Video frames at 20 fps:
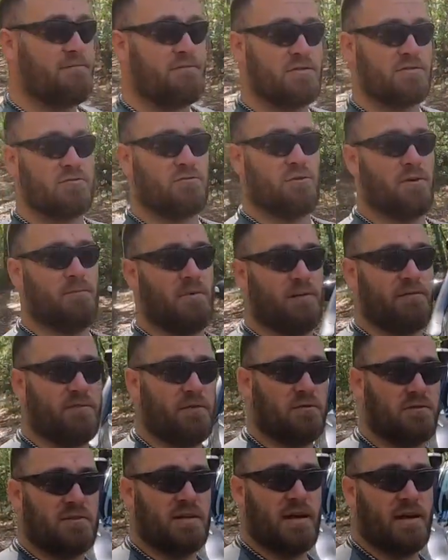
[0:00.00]
destroyed my
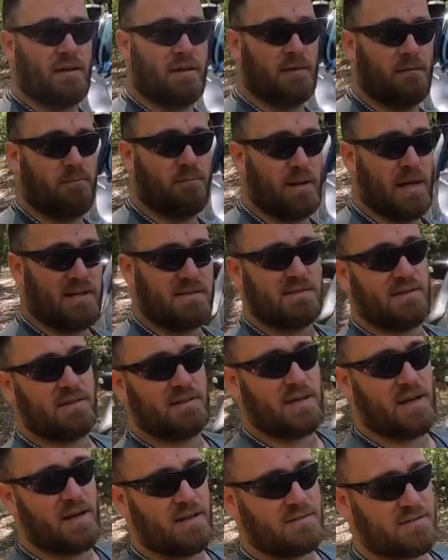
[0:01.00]
fuel tank plastic
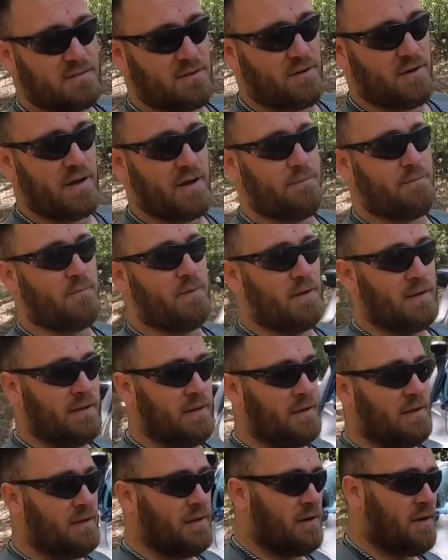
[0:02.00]
guard, so I am
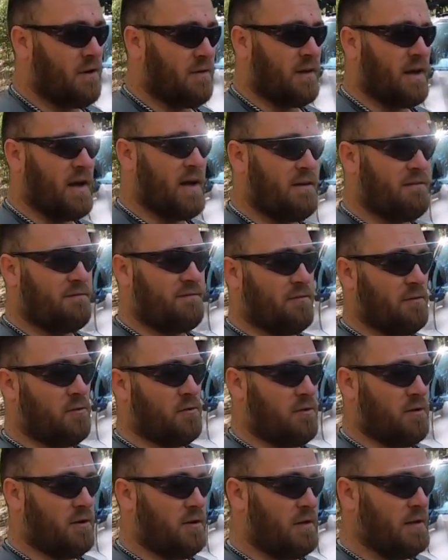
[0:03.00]
on the hunt
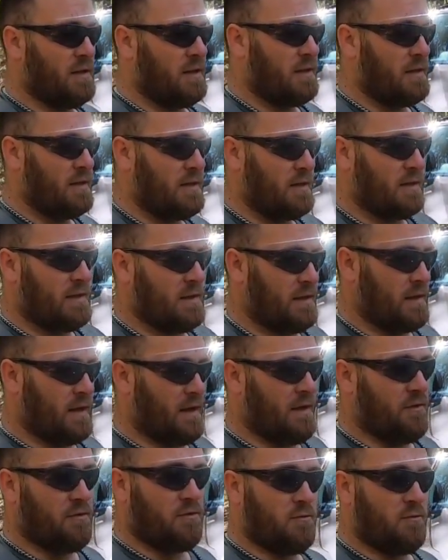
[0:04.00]
for a
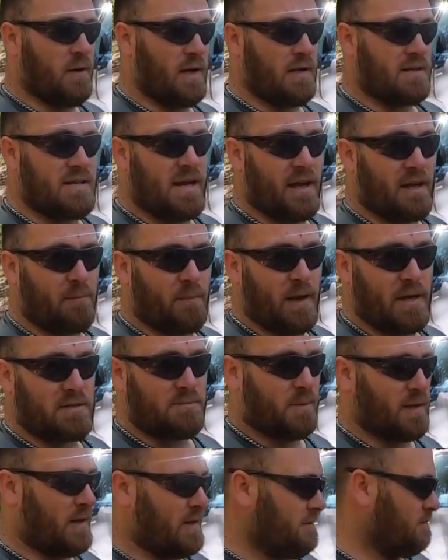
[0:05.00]
new tank bash
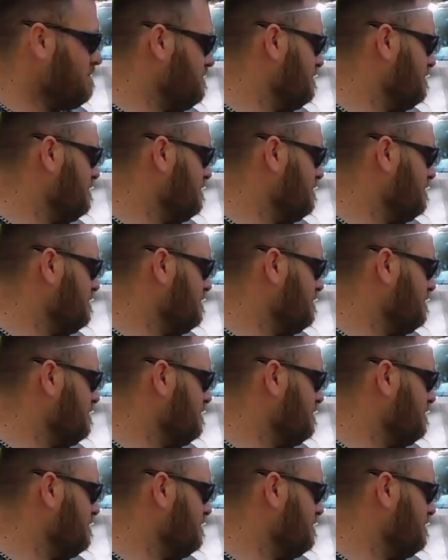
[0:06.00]
plate.